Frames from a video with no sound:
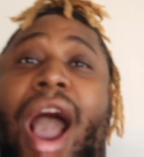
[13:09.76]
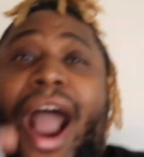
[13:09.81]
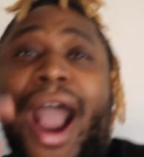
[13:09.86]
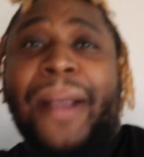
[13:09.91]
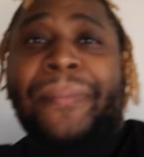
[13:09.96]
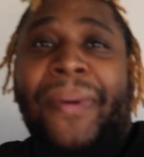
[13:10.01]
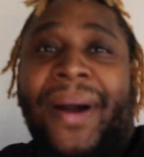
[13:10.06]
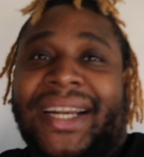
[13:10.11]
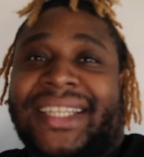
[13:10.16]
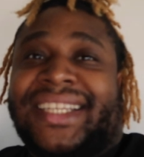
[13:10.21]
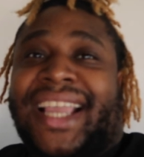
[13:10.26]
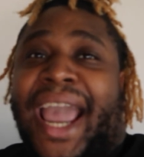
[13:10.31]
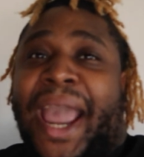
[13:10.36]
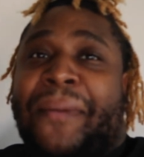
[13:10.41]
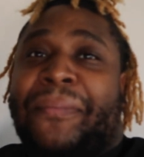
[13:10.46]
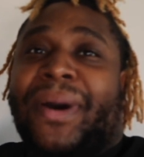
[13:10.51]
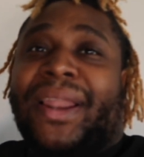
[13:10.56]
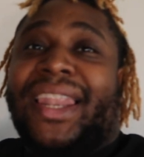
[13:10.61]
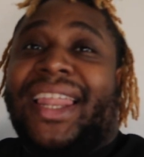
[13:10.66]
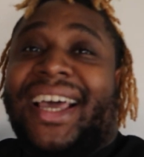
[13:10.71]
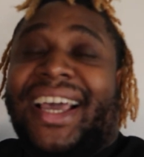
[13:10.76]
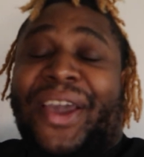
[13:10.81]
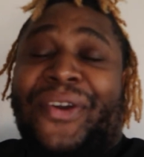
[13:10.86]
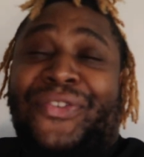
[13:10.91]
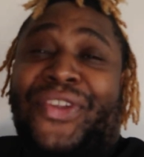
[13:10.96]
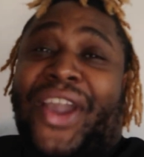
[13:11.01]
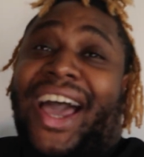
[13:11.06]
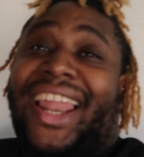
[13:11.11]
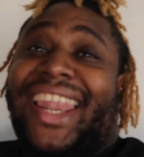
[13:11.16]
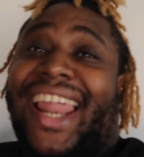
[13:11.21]
All right, Party Gang. but look,
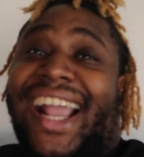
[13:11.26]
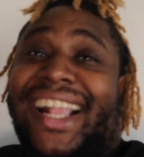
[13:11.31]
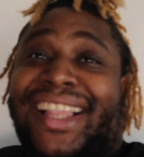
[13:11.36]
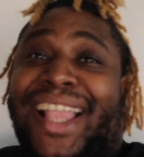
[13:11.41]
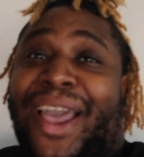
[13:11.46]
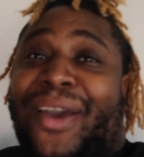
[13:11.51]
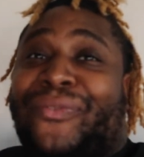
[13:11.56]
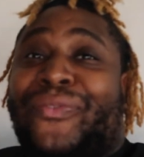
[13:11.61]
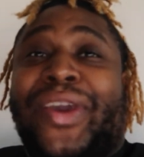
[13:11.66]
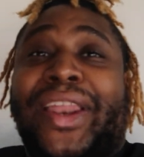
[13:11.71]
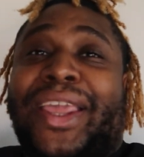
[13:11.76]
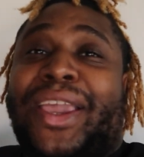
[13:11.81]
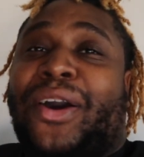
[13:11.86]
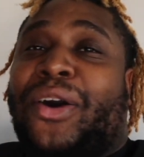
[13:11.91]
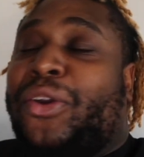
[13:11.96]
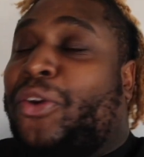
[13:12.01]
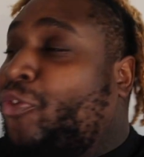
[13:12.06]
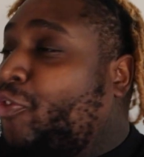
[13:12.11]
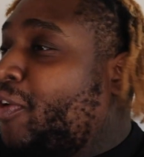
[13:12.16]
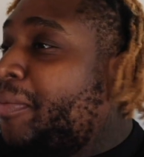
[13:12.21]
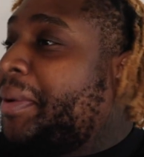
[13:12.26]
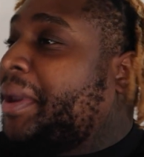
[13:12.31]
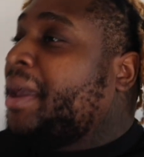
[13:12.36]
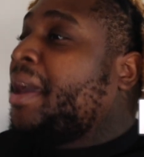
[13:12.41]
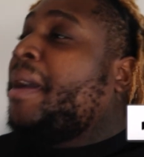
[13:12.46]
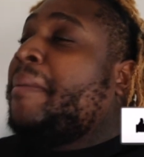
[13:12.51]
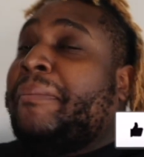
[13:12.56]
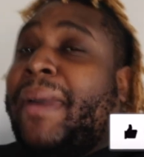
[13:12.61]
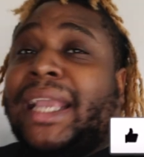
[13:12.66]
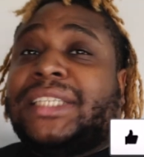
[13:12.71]
if y'all like that video, you feel me,
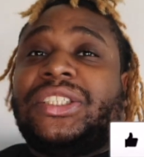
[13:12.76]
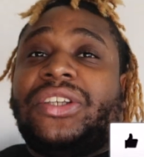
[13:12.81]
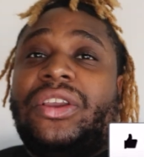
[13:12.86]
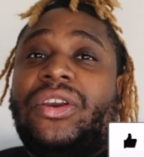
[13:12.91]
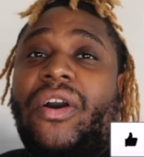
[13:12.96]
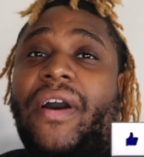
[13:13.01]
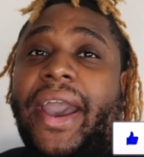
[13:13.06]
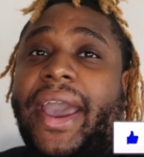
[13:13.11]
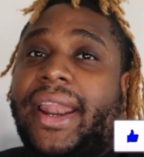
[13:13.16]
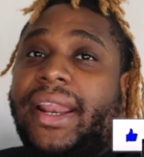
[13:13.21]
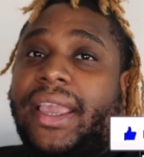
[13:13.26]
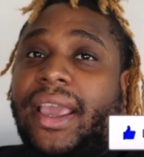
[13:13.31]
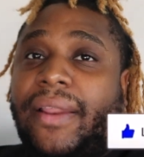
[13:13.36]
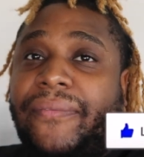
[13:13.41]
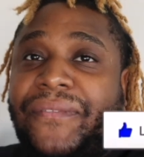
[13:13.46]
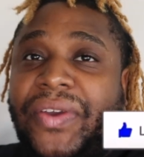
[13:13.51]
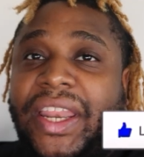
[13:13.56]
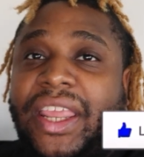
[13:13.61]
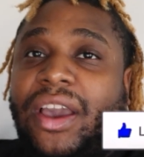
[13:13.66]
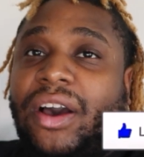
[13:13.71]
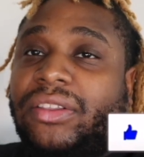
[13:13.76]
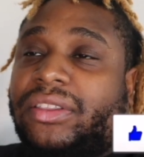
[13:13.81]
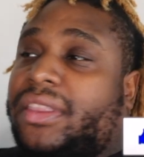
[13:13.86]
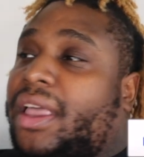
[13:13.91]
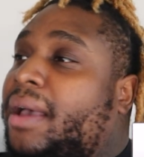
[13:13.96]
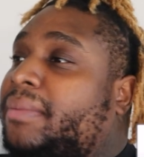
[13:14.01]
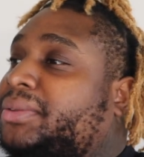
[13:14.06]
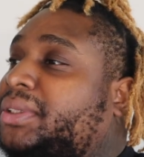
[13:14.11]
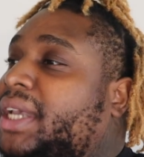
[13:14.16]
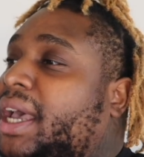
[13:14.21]
make sure you go ahead and get a video a
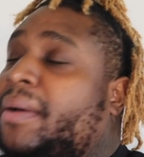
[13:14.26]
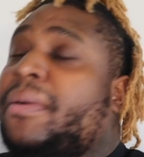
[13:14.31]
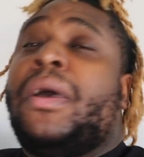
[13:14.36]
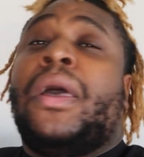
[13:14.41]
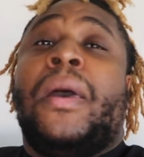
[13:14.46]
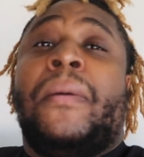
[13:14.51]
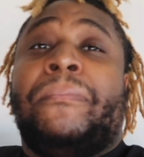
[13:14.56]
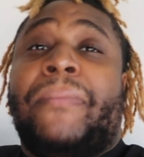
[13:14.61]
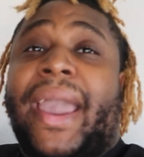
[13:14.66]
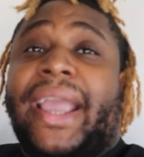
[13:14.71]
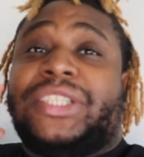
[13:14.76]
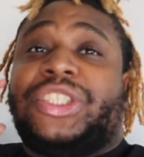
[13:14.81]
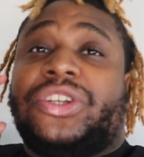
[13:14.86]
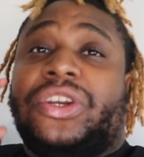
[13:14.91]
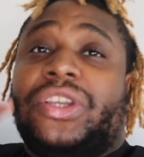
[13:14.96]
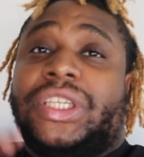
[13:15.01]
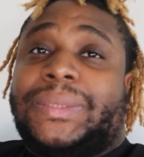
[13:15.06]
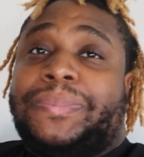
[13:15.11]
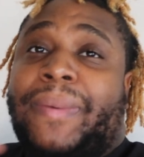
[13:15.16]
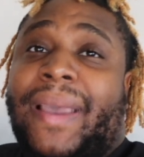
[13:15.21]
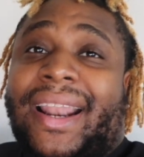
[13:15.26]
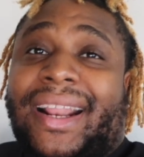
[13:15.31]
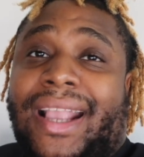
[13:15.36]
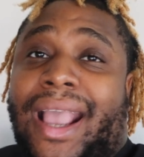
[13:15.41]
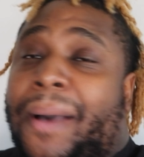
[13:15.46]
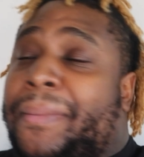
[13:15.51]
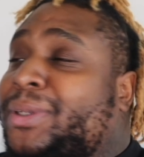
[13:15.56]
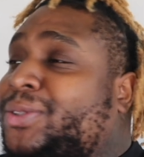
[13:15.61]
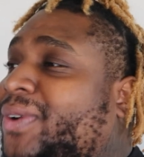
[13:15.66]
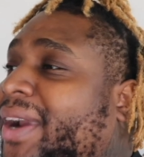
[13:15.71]
thumbs up. Make sure you spam the
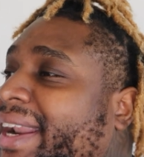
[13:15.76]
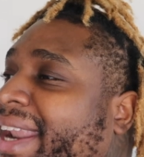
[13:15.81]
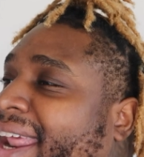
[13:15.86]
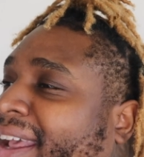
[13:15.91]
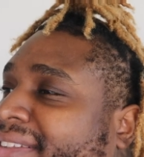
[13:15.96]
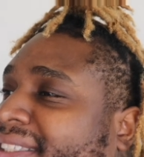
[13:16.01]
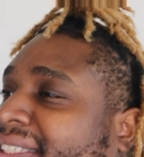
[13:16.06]
comments right now,